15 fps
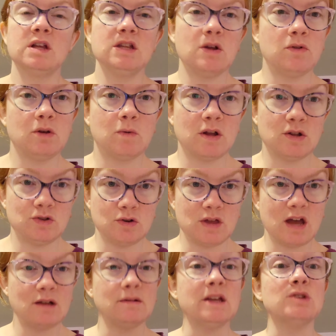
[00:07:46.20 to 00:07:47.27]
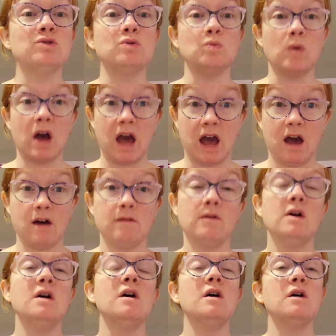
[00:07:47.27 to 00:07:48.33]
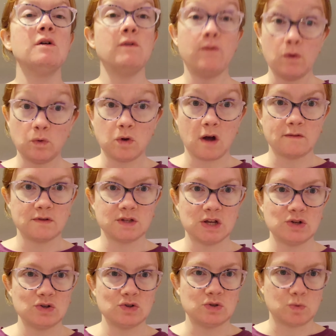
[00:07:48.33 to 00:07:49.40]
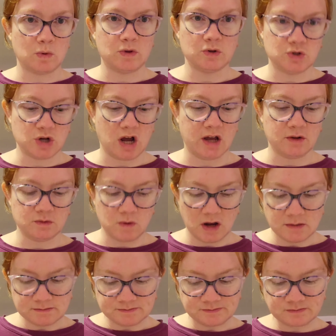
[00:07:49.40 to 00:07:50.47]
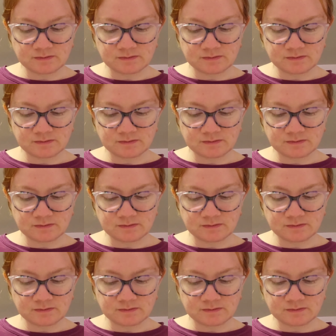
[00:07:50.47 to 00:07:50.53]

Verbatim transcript: only way to do that is to have food conversations with your child, right?